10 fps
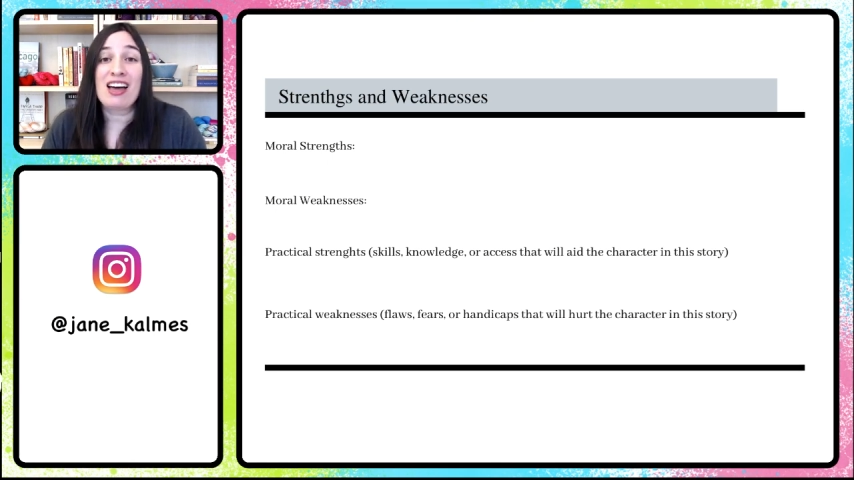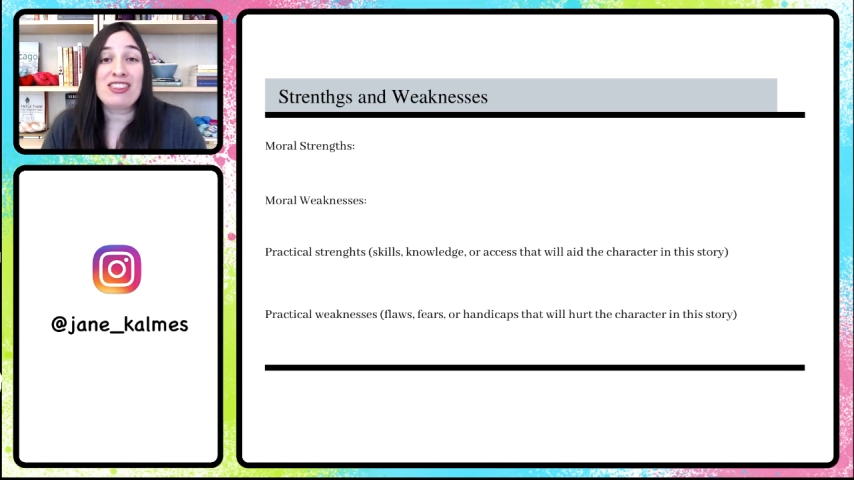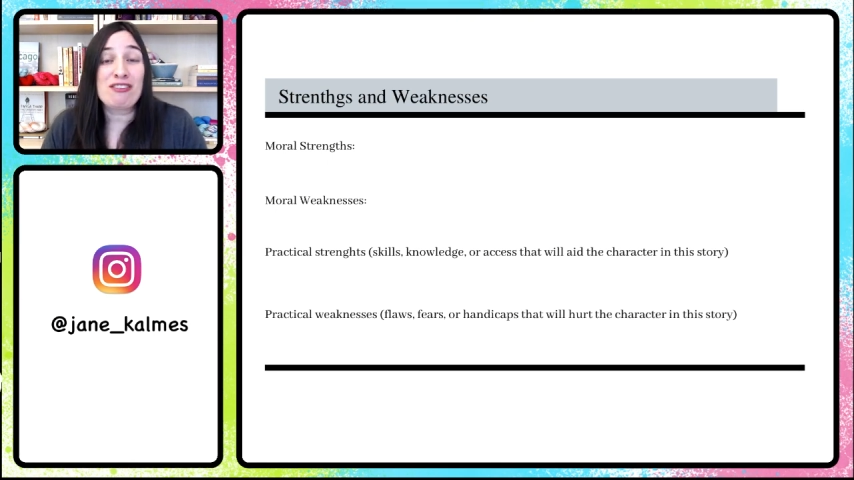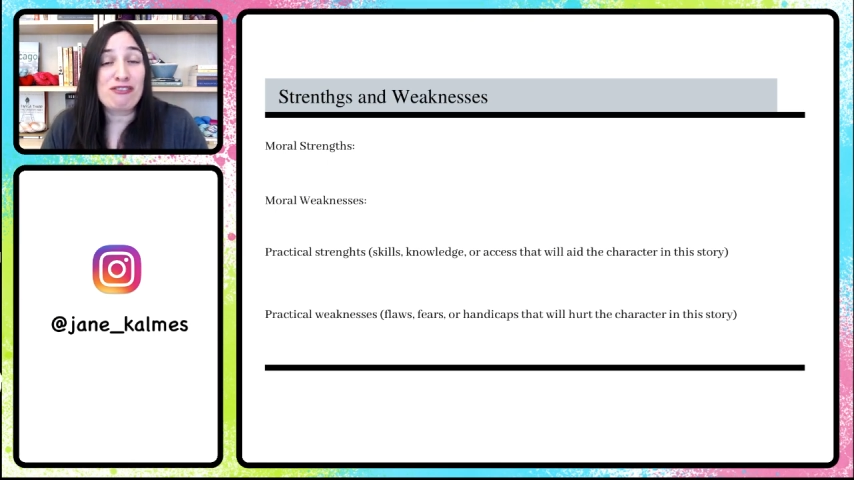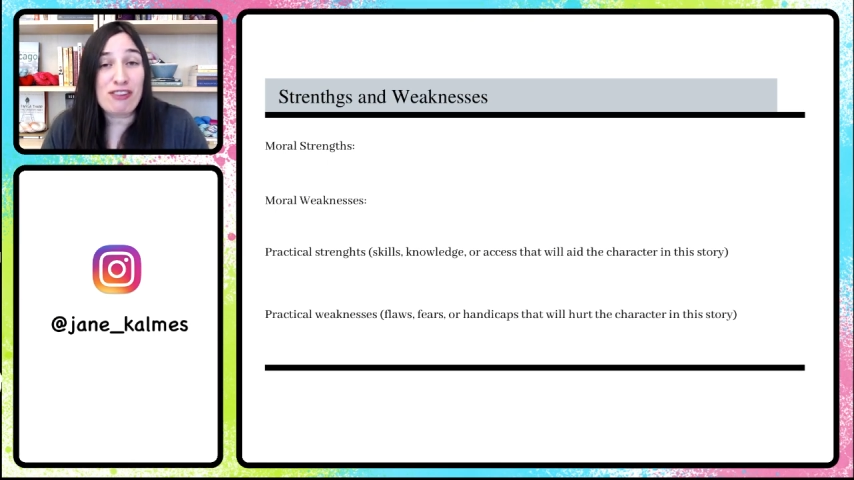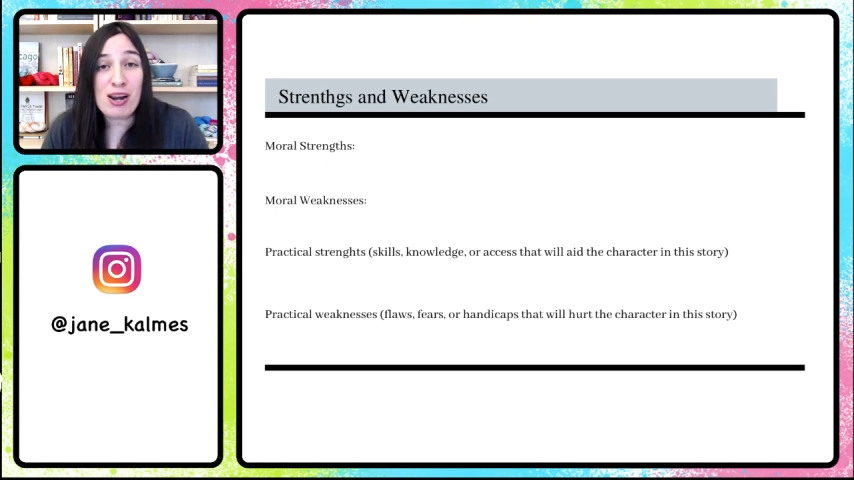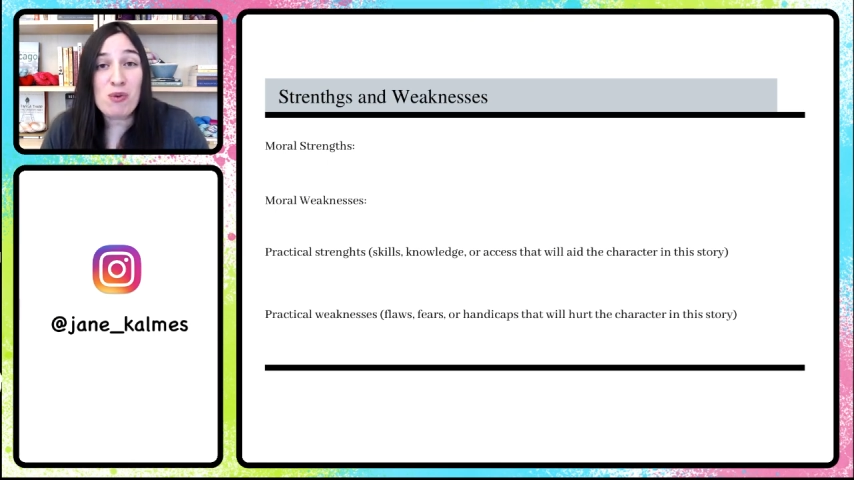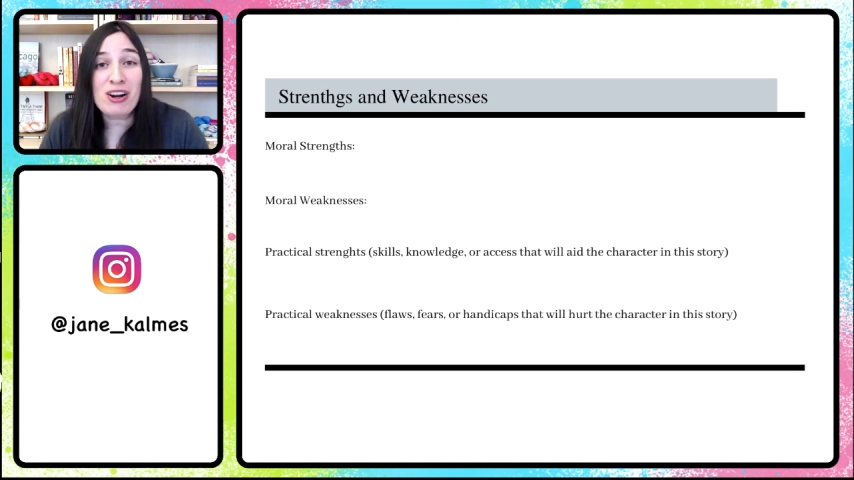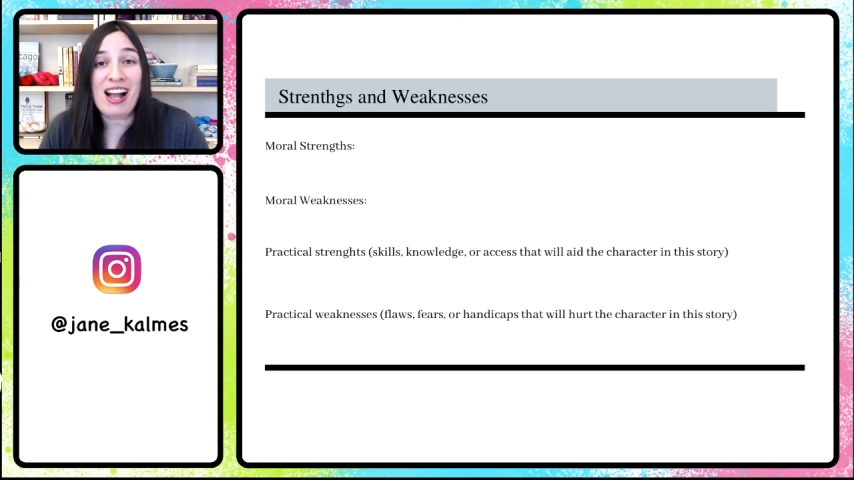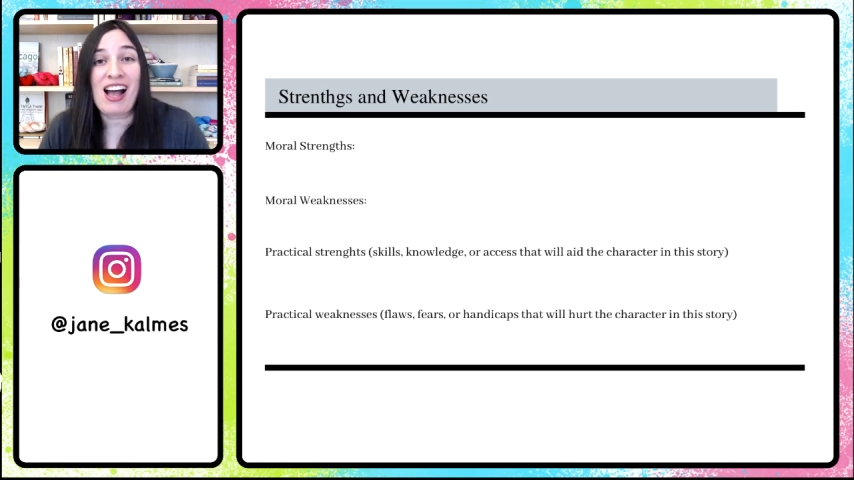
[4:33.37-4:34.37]
The
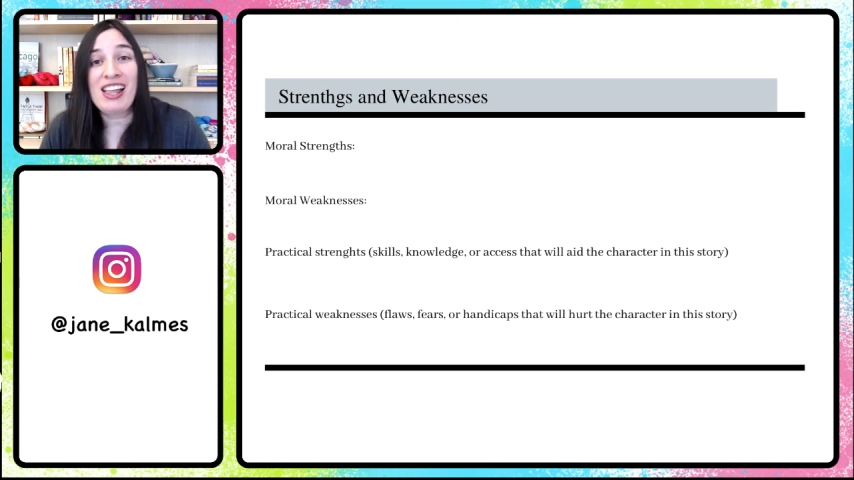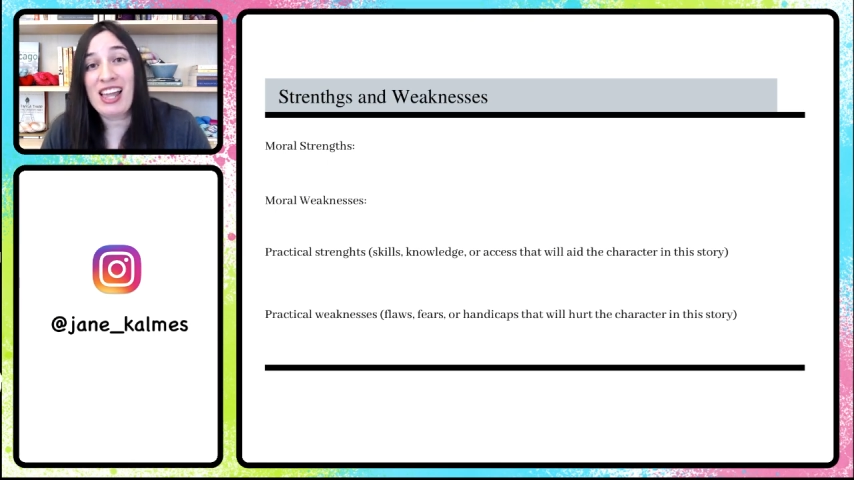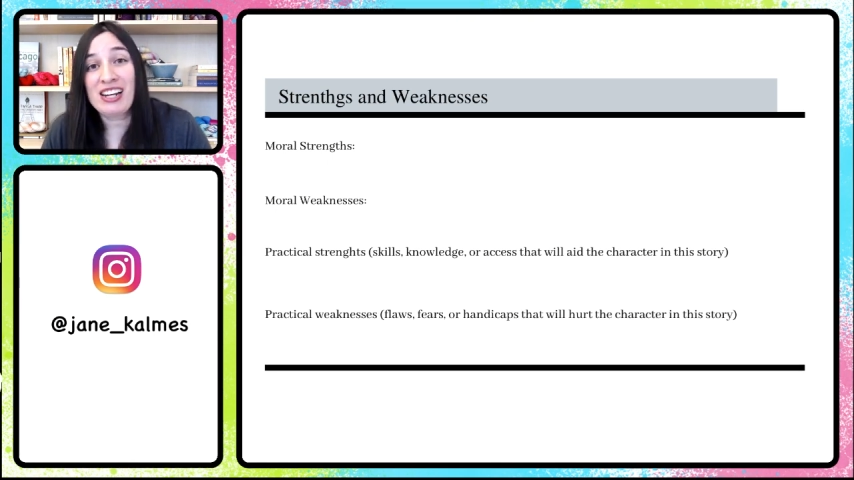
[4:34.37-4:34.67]
framework I like